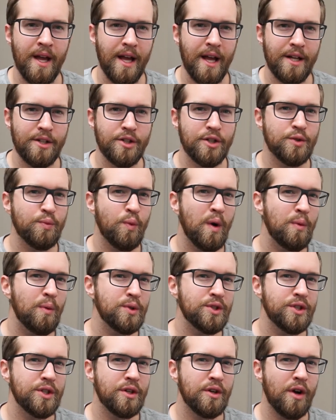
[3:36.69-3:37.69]
and just what
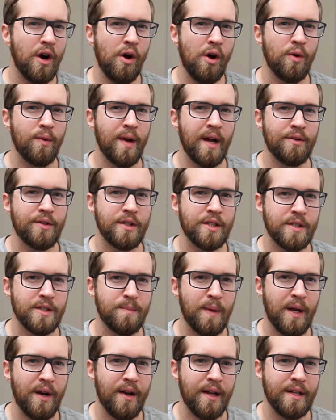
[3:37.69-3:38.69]
was your all around
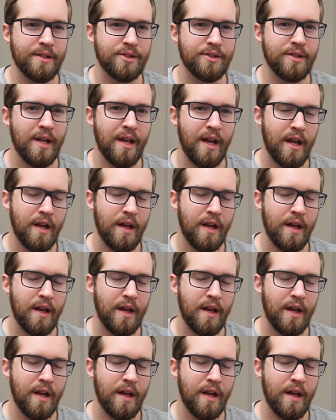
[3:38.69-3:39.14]
experience.